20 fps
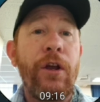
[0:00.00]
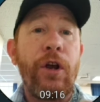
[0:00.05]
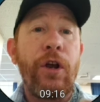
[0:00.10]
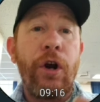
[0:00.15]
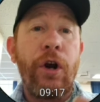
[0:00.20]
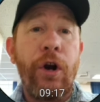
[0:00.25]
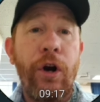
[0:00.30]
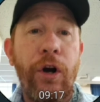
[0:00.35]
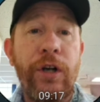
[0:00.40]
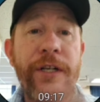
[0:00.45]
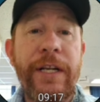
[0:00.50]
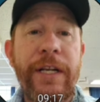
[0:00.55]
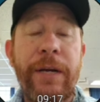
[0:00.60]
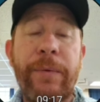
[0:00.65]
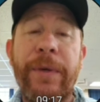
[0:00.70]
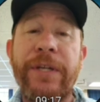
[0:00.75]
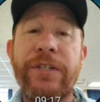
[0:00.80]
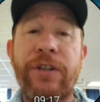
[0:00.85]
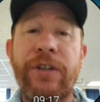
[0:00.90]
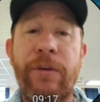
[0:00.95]
Her
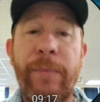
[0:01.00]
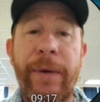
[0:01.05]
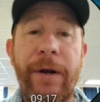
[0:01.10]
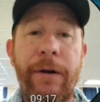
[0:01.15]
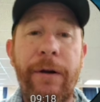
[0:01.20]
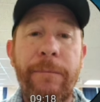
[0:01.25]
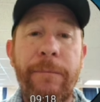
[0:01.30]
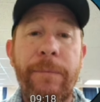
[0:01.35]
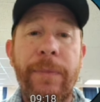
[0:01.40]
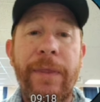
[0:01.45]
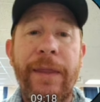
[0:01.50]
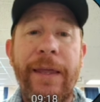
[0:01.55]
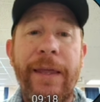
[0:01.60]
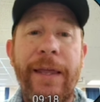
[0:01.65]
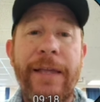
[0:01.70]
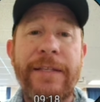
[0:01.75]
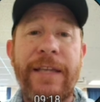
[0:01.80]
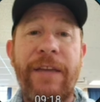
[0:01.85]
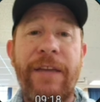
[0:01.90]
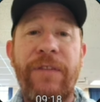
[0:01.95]
decreased turn meter
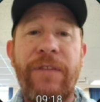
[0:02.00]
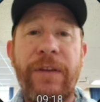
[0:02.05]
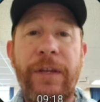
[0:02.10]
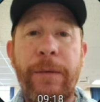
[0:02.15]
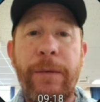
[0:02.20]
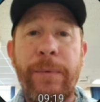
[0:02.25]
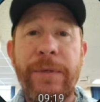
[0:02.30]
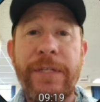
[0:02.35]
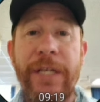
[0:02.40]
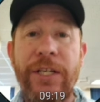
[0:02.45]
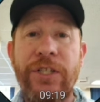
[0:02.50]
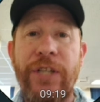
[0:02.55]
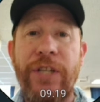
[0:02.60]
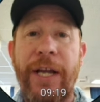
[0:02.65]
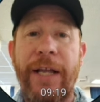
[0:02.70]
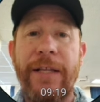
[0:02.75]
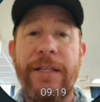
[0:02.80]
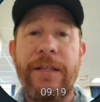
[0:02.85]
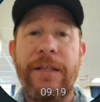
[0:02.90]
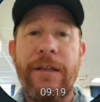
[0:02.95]
is a 50%
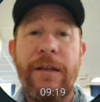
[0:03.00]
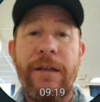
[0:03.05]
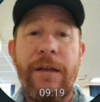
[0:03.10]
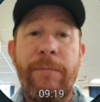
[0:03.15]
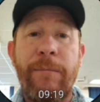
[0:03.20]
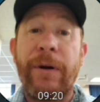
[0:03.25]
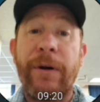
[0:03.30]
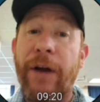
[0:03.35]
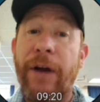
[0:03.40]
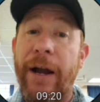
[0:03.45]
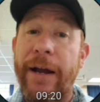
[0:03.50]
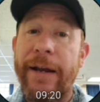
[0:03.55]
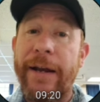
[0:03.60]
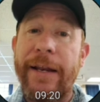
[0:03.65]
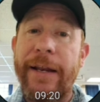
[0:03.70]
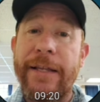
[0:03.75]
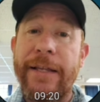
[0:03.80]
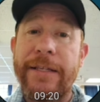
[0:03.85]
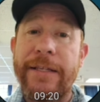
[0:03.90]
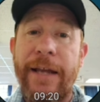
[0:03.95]
chance. But granted,
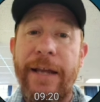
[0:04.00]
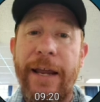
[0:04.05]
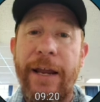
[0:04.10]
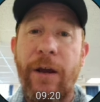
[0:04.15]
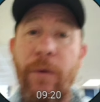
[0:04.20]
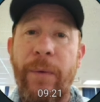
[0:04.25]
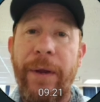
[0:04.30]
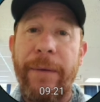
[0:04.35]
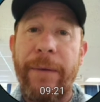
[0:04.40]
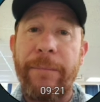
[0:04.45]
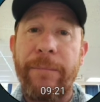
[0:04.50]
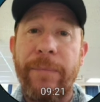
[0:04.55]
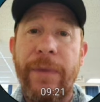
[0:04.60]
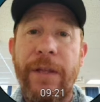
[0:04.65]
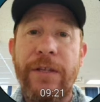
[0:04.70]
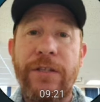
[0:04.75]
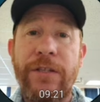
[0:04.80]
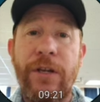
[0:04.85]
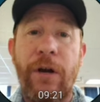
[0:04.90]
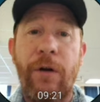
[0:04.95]
it is an AoE.
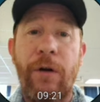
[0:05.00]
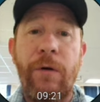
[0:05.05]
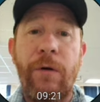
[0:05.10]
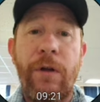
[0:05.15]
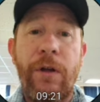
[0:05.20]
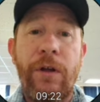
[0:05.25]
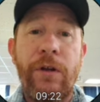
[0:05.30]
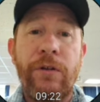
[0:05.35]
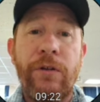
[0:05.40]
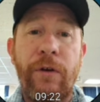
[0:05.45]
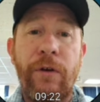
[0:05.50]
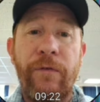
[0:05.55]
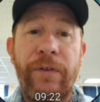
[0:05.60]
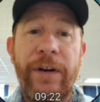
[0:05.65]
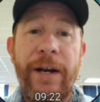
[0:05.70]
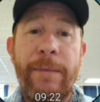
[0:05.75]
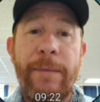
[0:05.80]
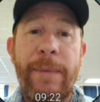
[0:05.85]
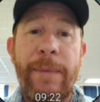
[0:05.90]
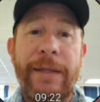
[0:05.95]
So, don't
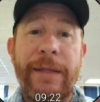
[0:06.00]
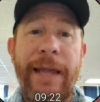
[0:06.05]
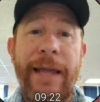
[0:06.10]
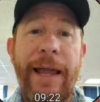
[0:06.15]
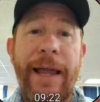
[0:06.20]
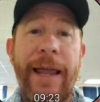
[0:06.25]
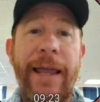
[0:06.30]
forget about that.